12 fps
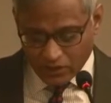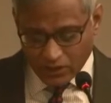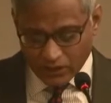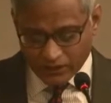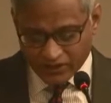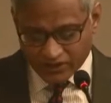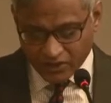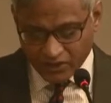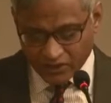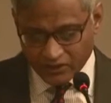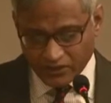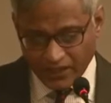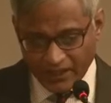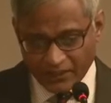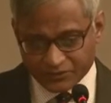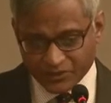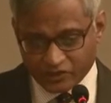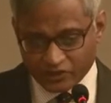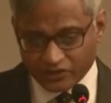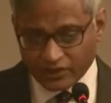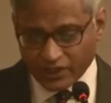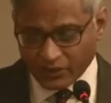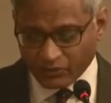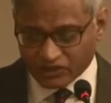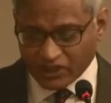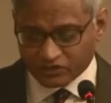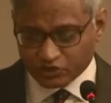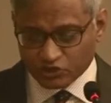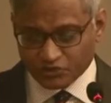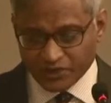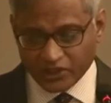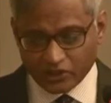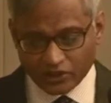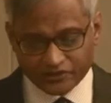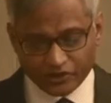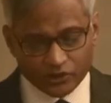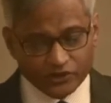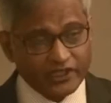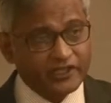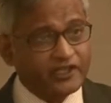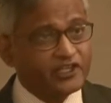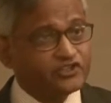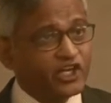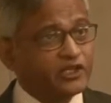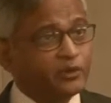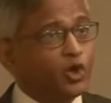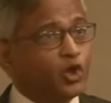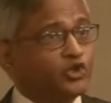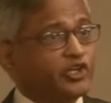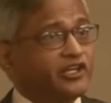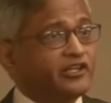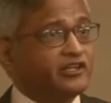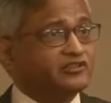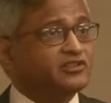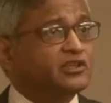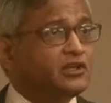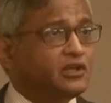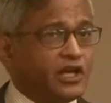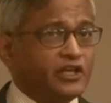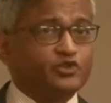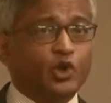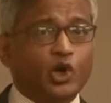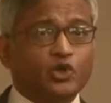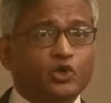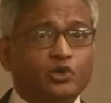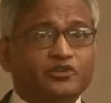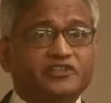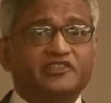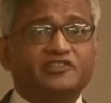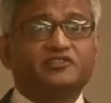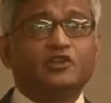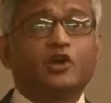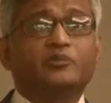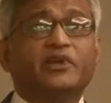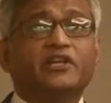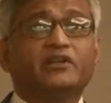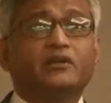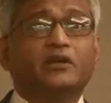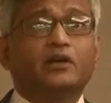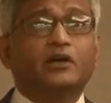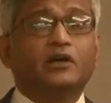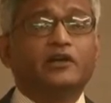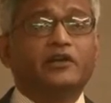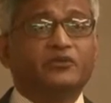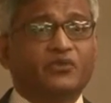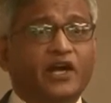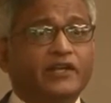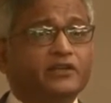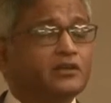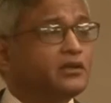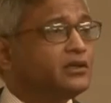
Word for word: Uh, the third aspect that I was asked to speak is on the India-China border areas. As you all know, this has not been uh, defined.